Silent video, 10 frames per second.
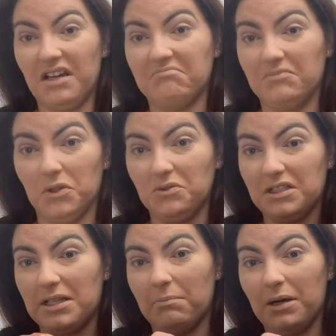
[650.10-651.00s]
Under
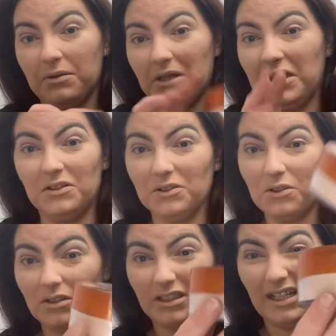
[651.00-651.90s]
£10, and
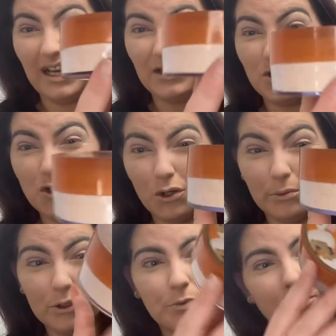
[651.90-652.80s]
look, you get so
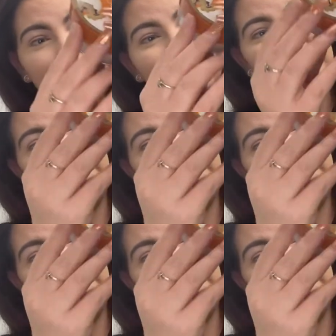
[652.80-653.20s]
much product in it.